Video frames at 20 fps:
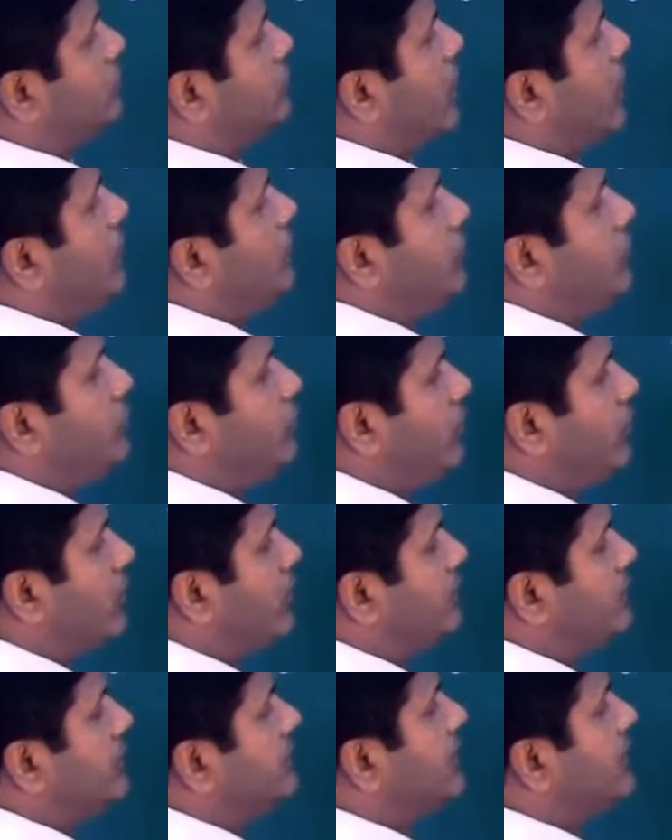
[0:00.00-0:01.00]

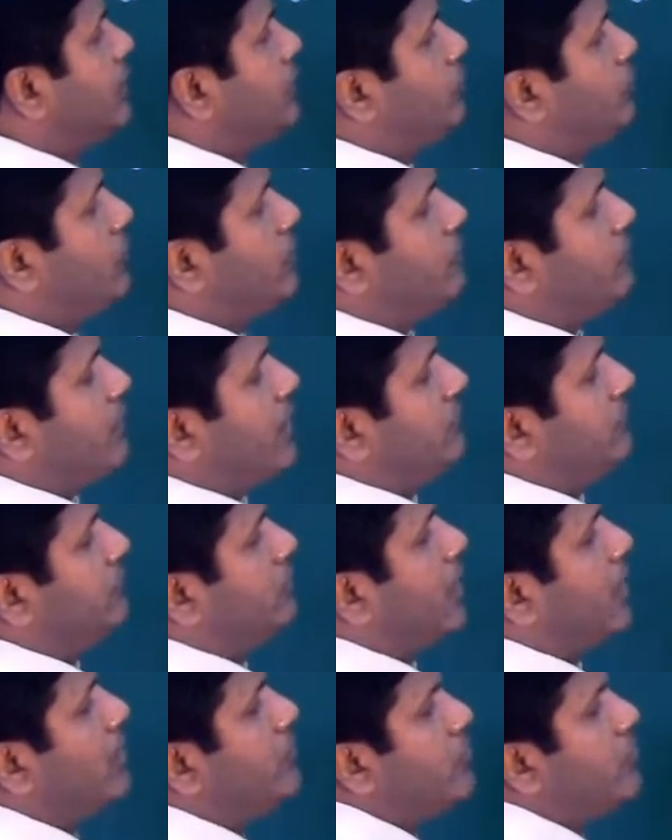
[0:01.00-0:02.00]
625 to
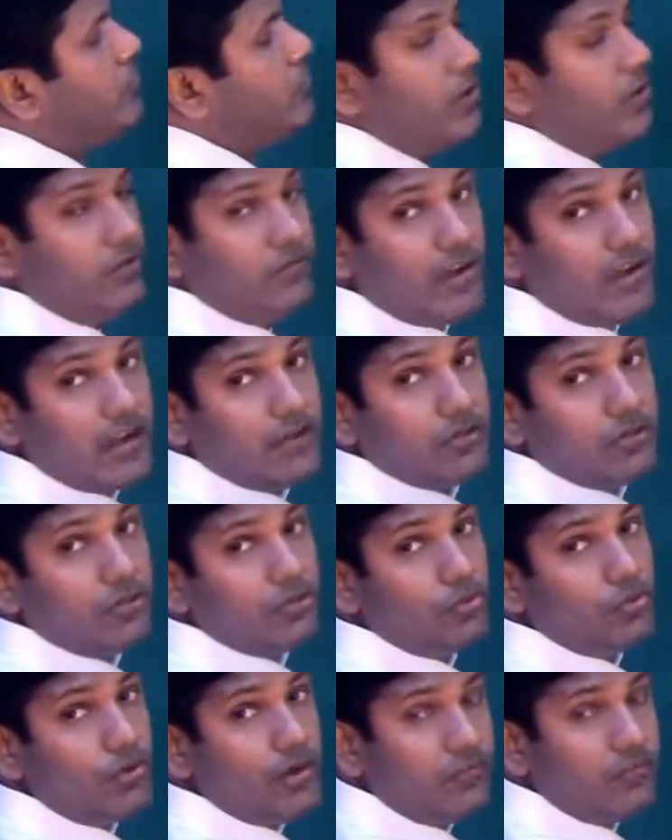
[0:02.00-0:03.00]
125 to
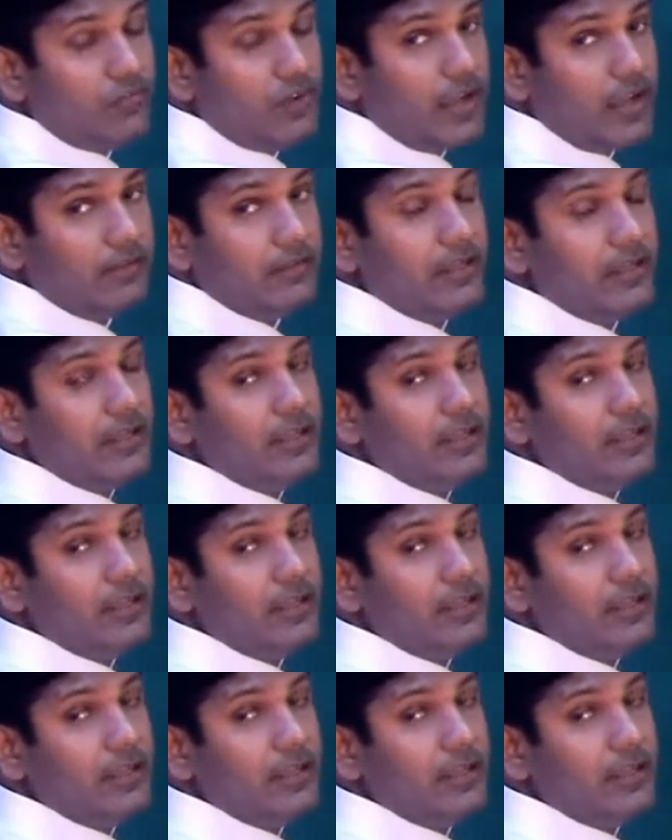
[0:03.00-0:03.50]
25.